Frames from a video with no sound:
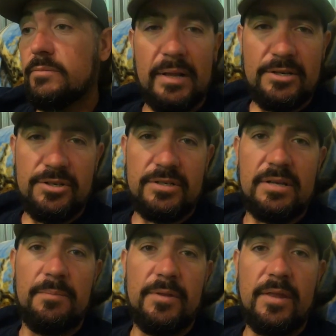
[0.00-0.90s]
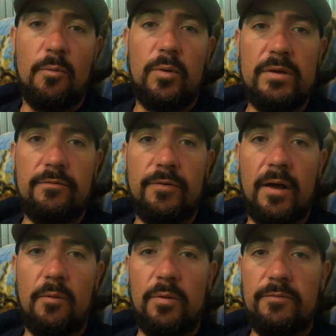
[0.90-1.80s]
But that's just something that we've
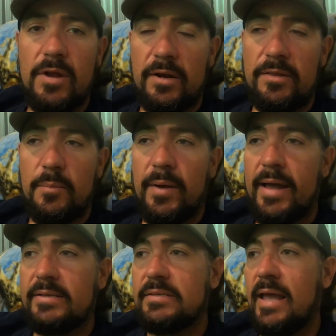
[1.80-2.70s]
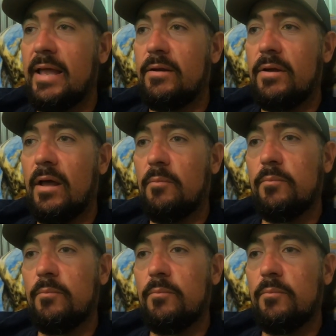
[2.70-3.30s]
done in the past and